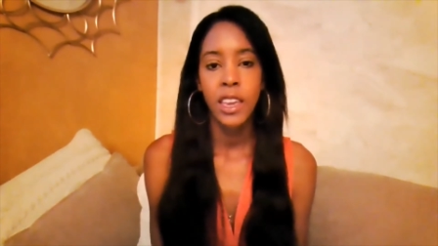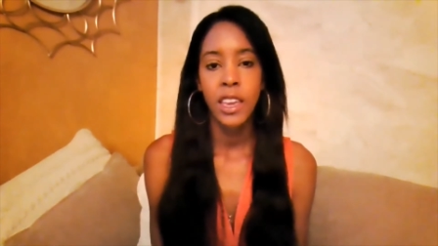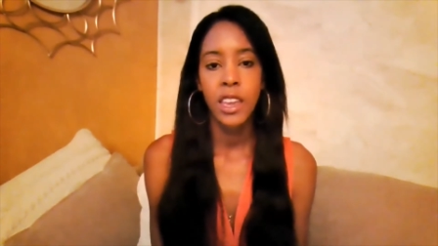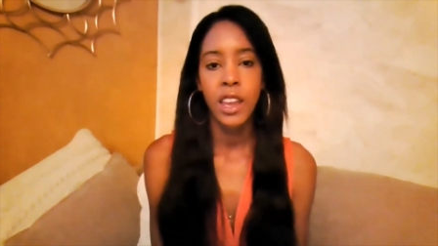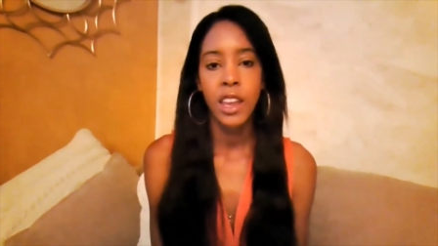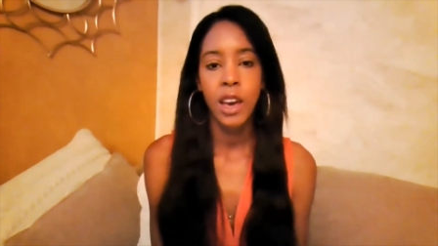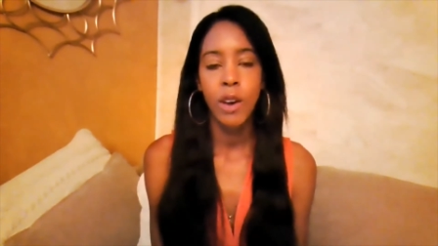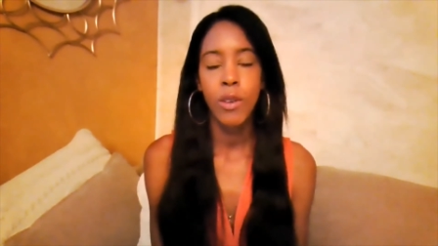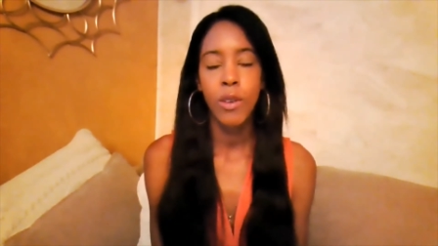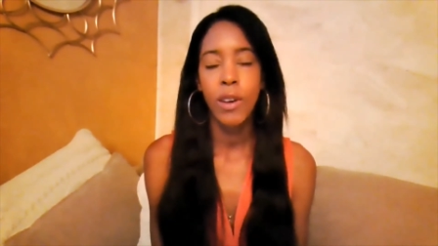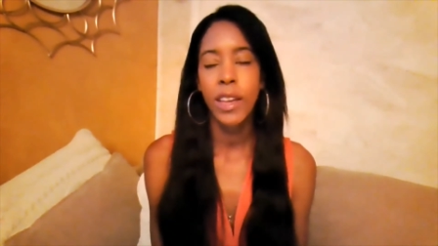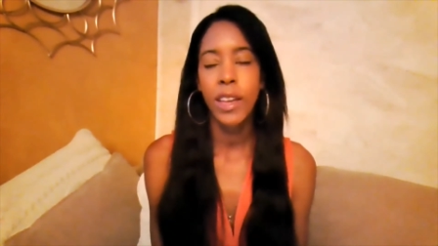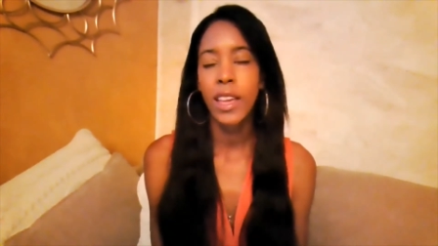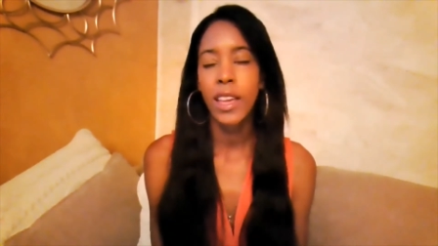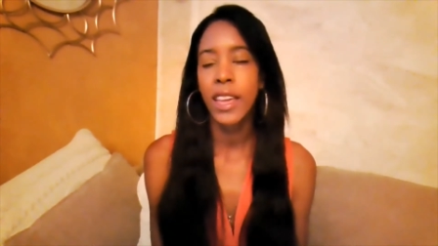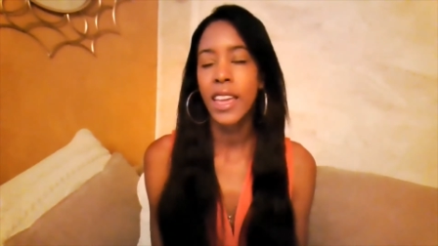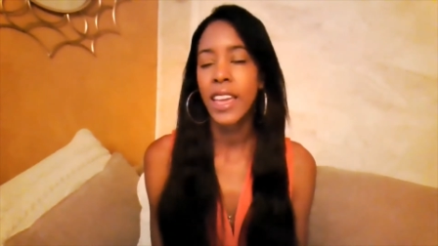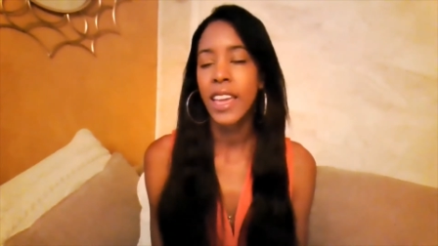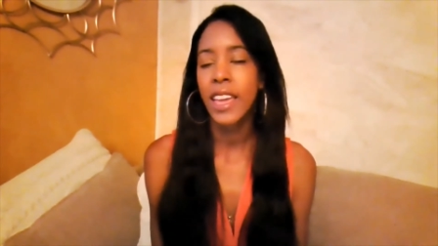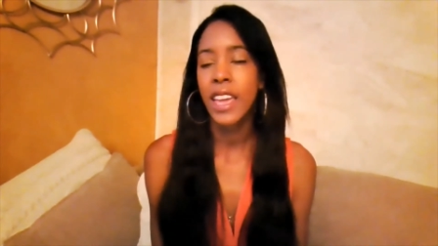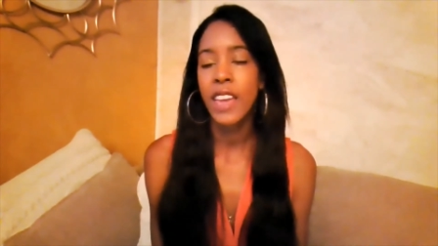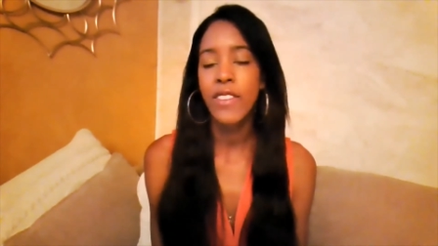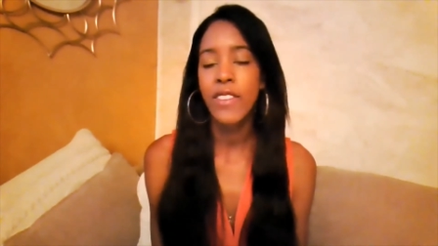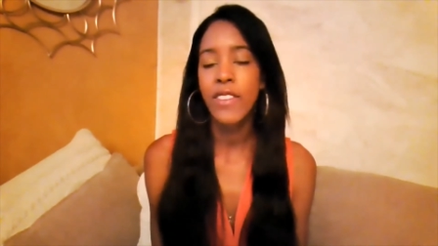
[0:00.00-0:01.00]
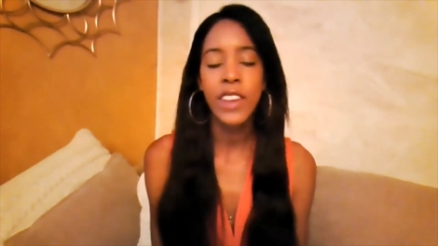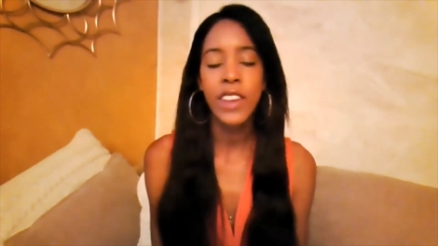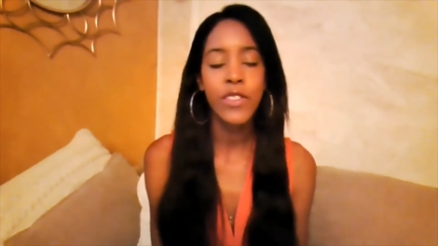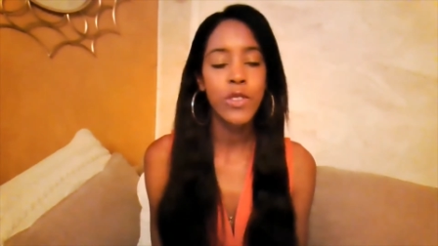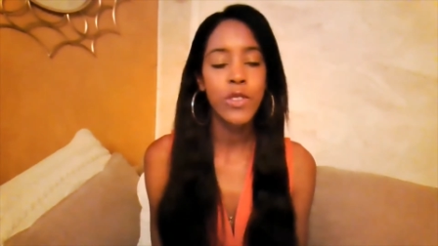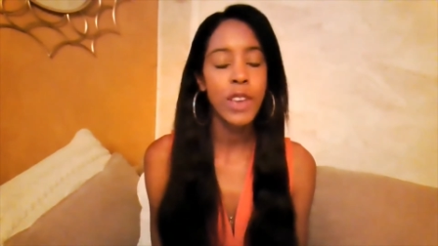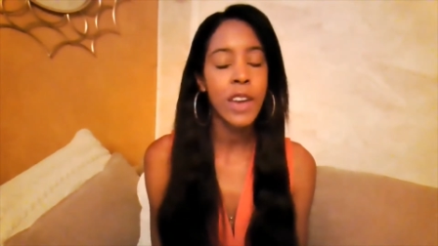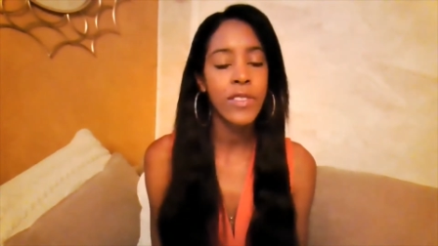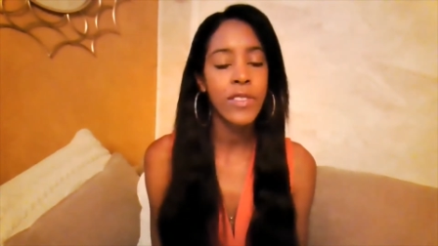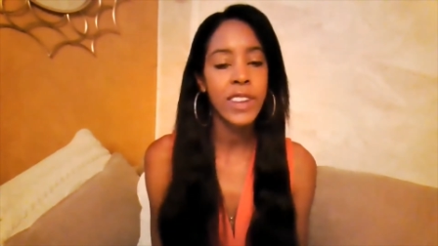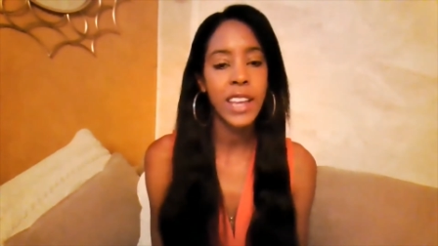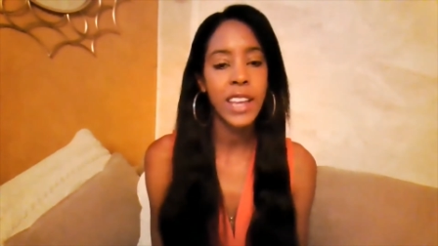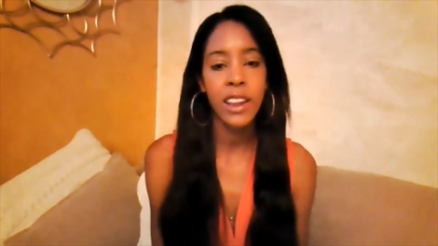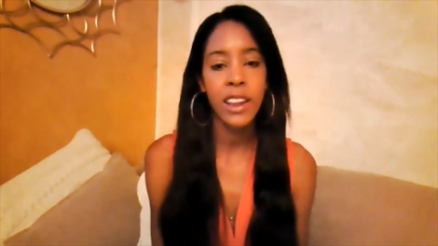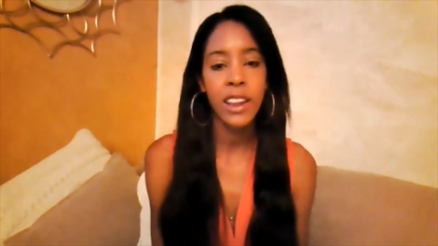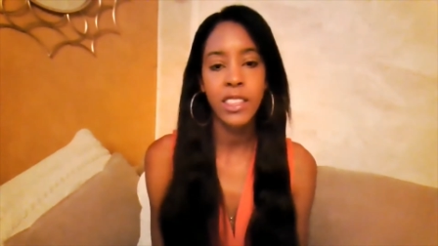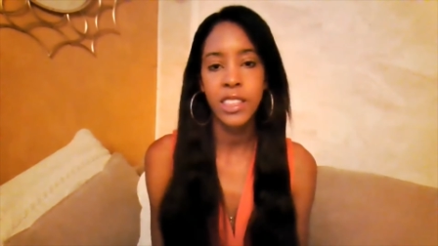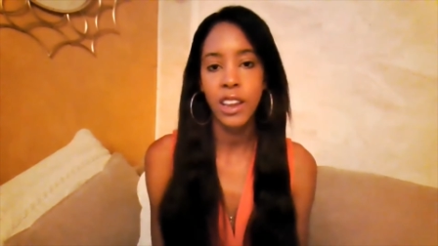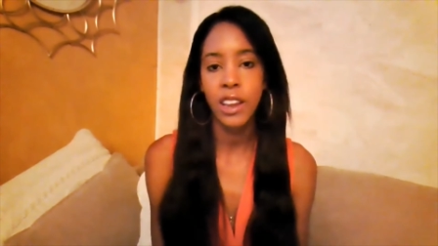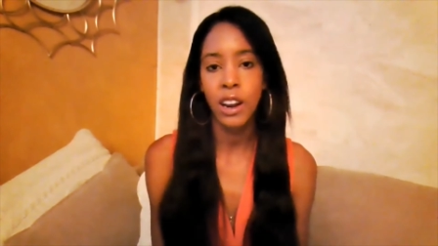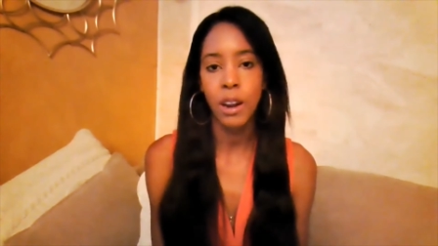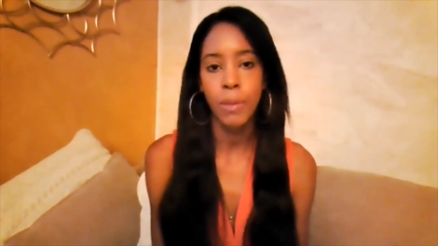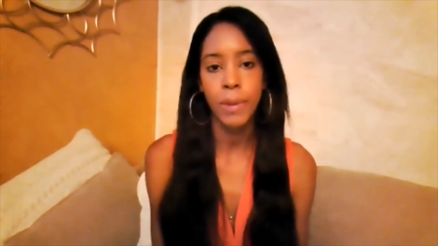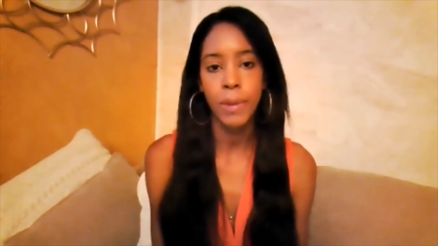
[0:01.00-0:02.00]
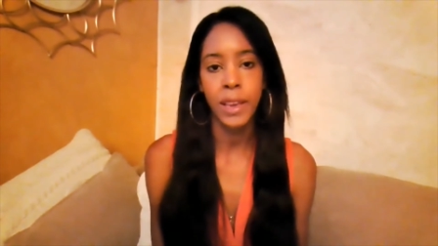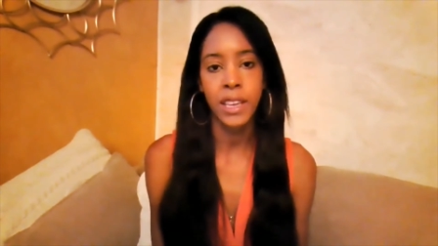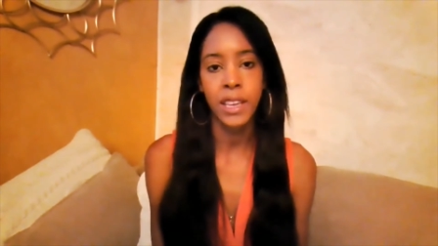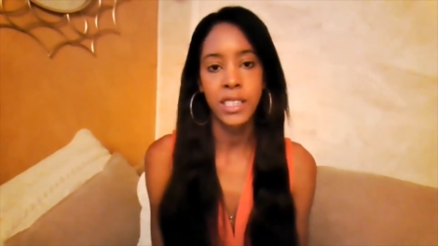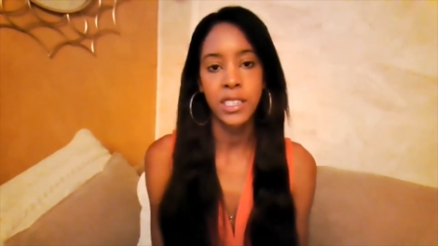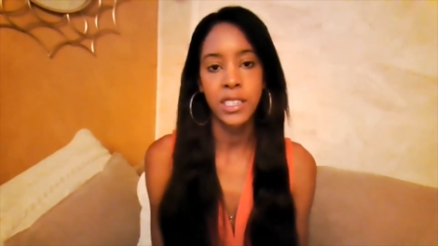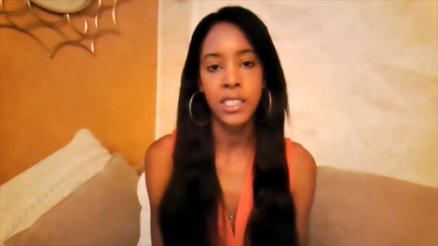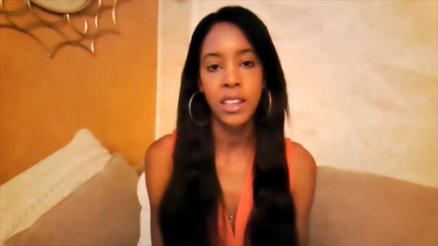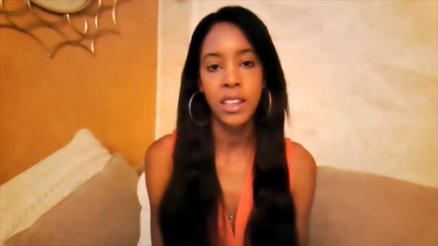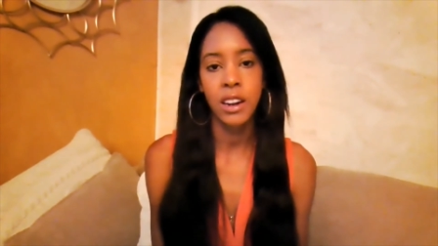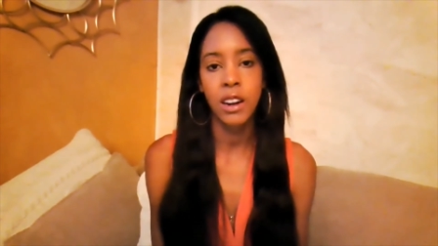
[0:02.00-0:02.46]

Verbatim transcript: even if you have to get a therapist,